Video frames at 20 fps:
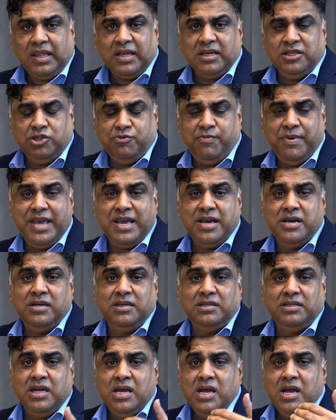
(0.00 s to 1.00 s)

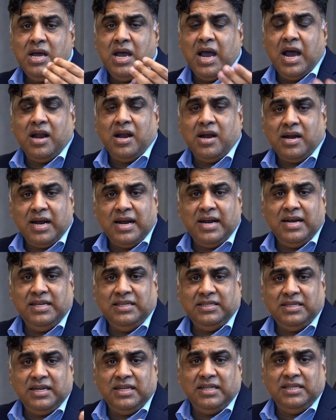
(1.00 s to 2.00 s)
speakers and
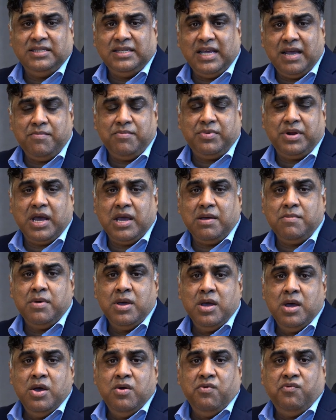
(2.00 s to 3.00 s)
attendees at the same time
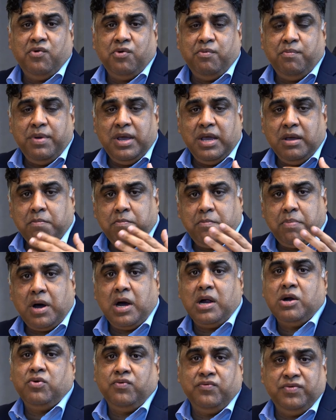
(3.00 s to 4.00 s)
for being
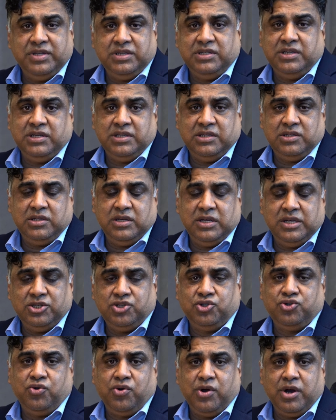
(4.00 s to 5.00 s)
part of this
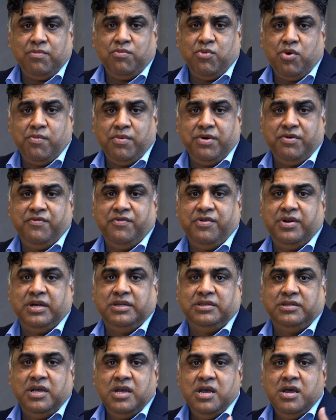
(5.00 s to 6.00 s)
historic moment for
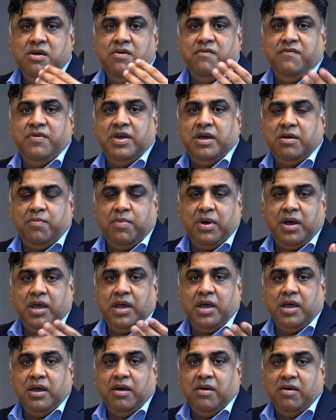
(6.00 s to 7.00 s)
us,
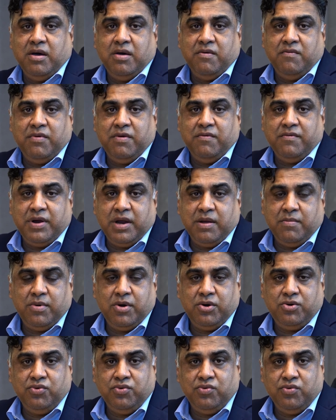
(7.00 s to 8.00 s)
whereby we were
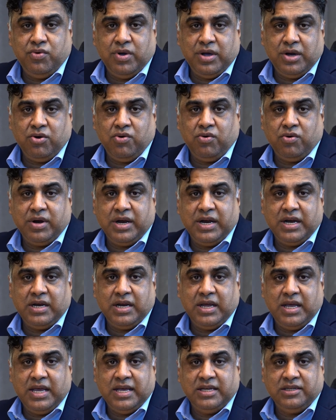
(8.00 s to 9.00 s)
able to
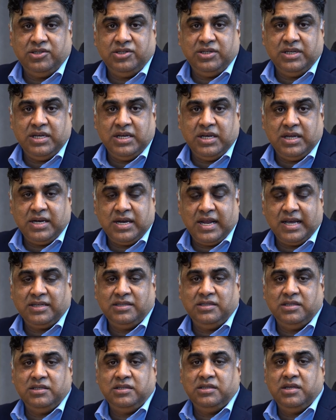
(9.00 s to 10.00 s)
inaugurate ESG
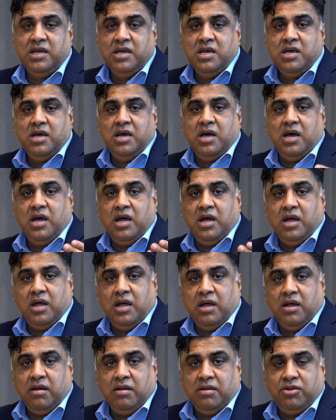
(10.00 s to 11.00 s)
Nexus
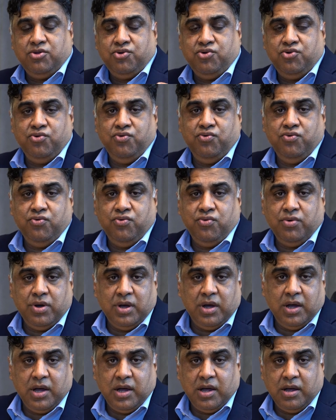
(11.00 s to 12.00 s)
through
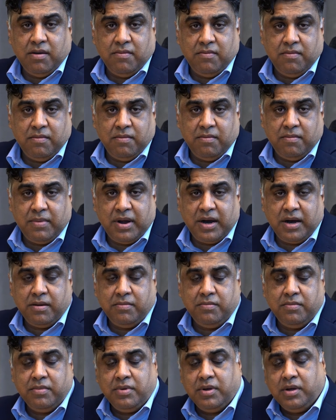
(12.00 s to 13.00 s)

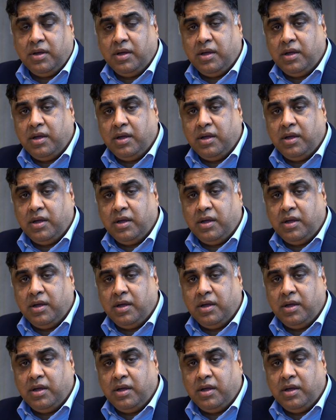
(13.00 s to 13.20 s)
Madam